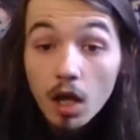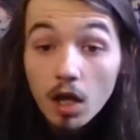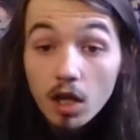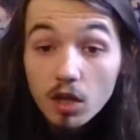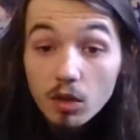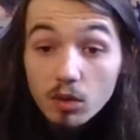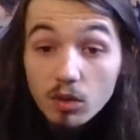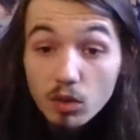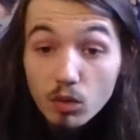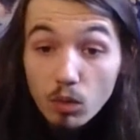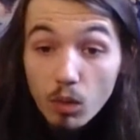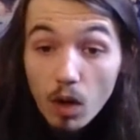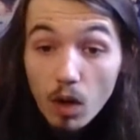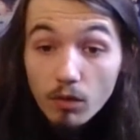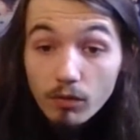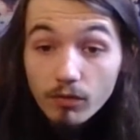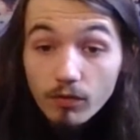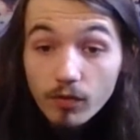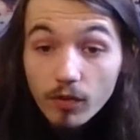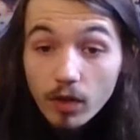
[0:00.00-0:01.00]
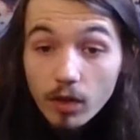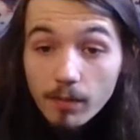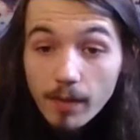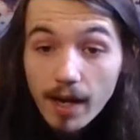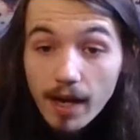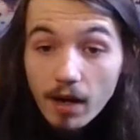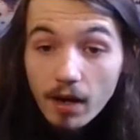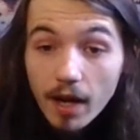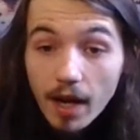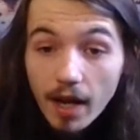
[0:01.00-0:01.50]
There's a quote from
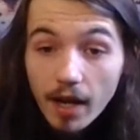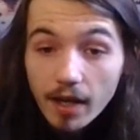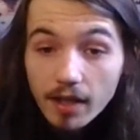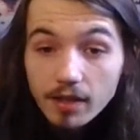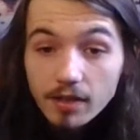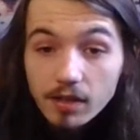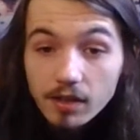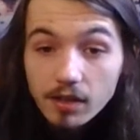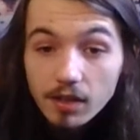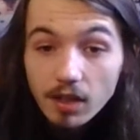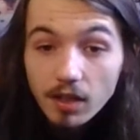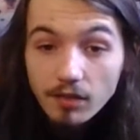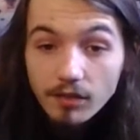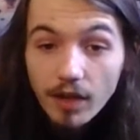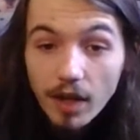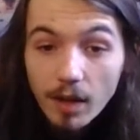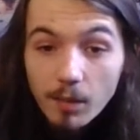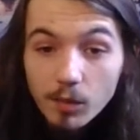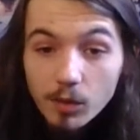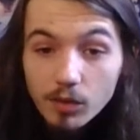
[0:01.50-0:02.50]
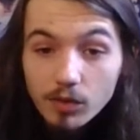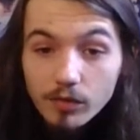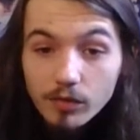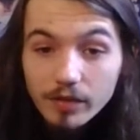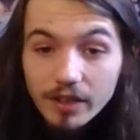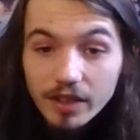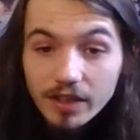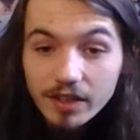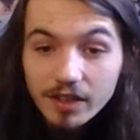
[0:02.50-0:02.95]
Airheads. Love that movie.